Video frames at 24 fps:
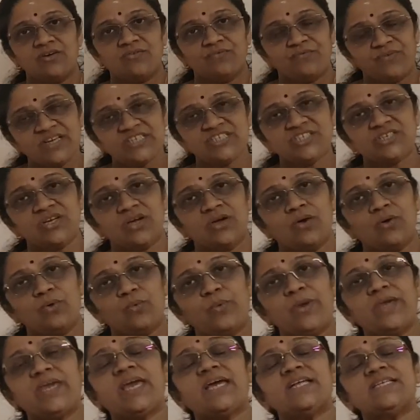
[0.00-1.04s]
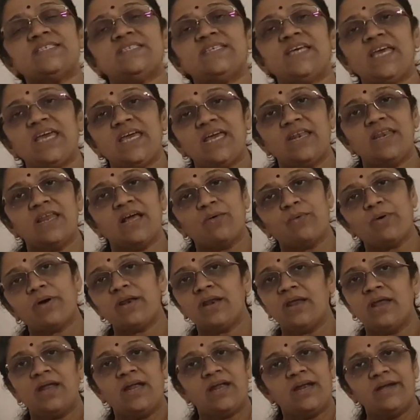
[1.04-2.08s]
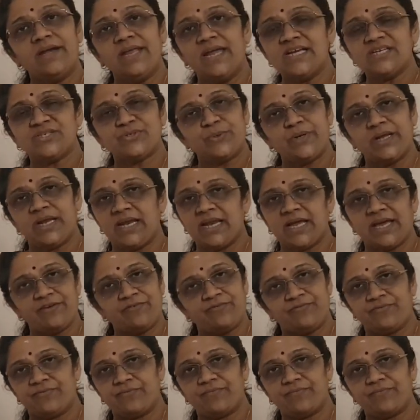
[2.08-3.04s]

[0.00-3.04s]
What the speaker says: which we can see in our day-to-day life.